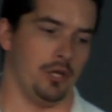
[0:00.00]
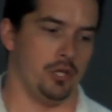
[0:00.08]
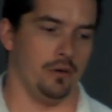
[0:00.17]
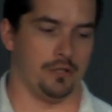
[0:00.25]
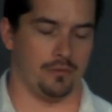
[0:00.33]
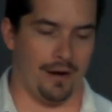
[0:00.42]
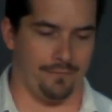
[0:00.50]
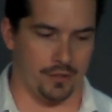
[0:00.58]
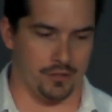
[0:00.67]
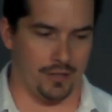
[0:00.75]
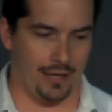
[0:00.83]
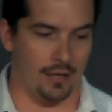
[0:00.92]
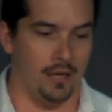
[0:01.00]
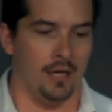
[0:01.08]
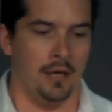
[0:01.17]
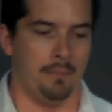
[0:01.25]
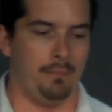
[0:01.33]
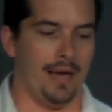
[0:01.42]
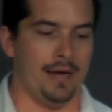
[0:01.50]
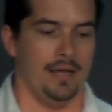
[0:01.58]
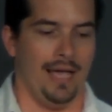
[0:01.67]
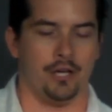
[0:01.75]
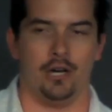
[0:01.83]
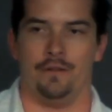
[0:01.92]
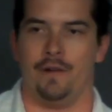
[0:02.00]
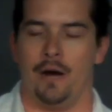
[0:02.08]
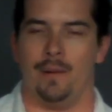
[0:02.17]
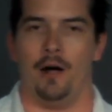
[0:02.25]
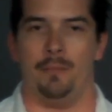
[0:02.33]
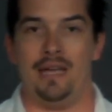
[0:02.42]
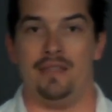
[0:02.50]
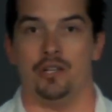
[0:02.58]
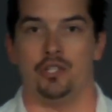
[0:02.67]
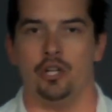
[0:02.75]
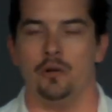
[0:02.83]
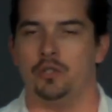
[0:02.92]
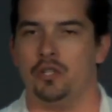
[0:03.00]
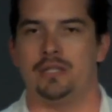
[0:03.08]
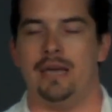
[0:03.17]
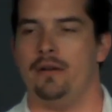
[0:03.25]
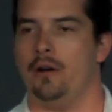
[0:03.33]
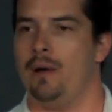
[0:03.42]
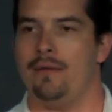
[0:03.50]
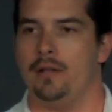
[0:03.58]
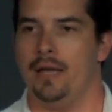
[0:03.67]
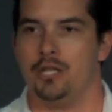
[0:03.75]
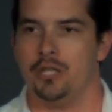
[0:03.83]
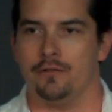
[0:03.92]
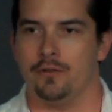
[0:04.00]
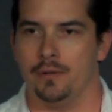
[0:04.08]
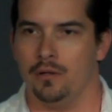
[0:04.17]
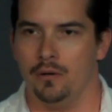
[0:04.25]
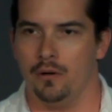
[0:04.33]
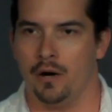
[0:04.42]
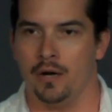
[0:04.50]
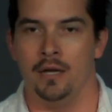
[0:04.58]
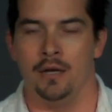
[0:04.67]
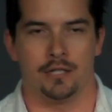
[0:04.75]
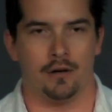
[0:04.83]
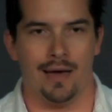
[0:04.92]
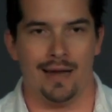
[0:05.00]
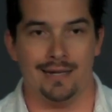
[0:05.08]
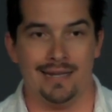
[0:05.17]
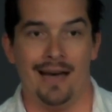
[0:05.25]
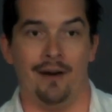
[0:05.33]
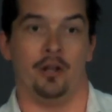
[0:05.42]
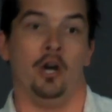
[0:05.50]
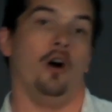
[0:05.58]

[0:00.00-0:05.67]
Jude is referencing, but it could very well be that Jude was just given a revelation from the Lord to write it down.